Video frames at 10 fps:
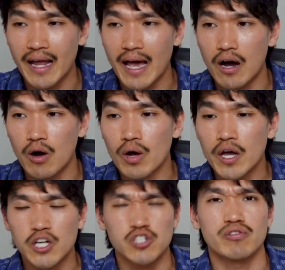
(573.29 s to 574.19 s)
how
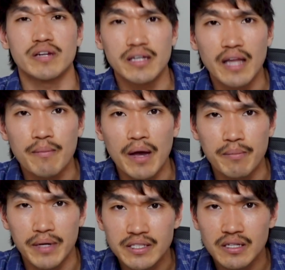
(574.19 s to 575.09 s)
triggering they may
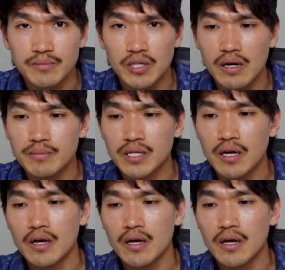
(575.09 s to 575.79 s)
be sometimes,